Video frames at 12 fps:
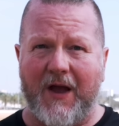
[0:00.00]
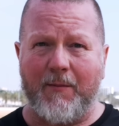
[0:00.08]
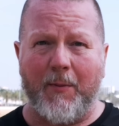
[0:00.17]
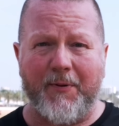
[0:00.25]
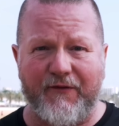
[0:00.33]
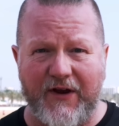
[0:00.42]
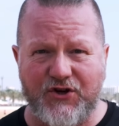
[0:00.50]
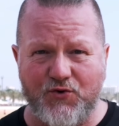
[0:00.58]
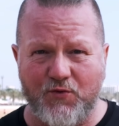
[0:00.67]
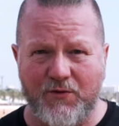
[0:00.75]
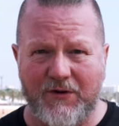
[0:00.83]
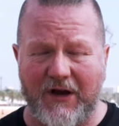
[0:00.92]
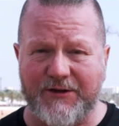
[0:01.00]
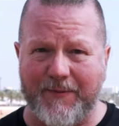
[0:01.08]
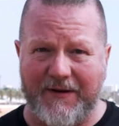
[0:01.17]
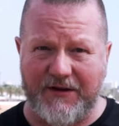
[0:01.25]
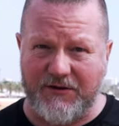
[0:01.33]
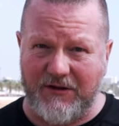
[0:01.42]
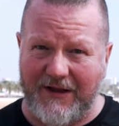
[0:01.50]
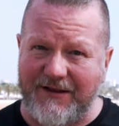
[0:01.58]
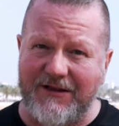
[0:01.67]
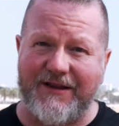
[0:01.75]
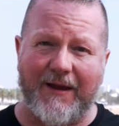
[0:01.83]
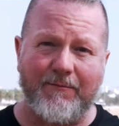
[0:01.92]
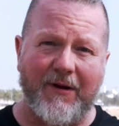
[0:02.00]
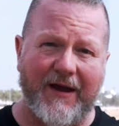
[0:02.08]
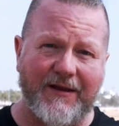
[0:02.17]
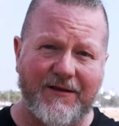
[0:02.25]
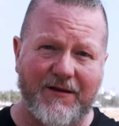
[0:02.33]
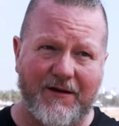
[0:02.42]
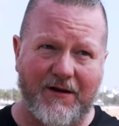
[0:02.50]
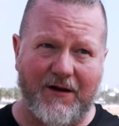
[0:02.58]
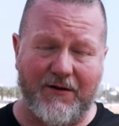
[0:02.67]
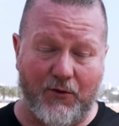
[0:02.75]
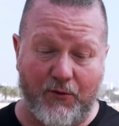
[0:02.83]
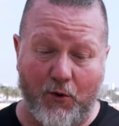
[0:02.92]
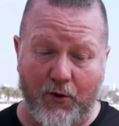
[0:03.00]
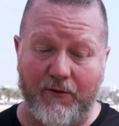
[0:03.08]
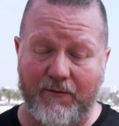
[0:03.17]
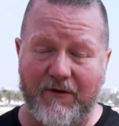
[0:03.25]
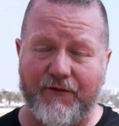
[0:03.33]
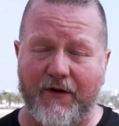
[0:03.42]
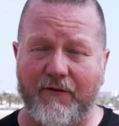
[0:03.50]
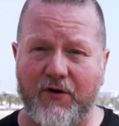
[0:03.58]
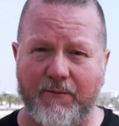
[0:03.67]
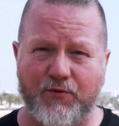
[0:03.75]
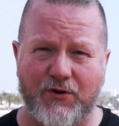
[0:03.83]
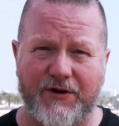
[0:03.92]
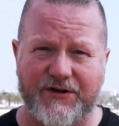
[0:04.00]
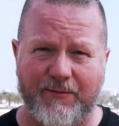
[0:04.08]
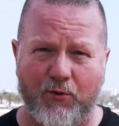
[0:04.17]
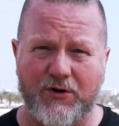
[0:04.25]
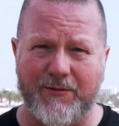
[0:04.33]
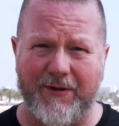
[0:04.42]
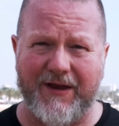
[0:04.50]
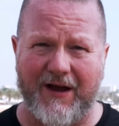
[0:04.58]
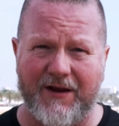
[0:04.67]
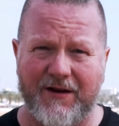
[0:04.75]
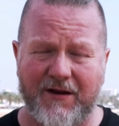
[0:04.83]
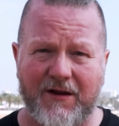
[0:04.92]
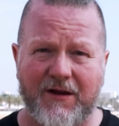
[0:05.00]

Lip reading: I'm a professional. I spend as little time behind or in front of a computer as I possibly can.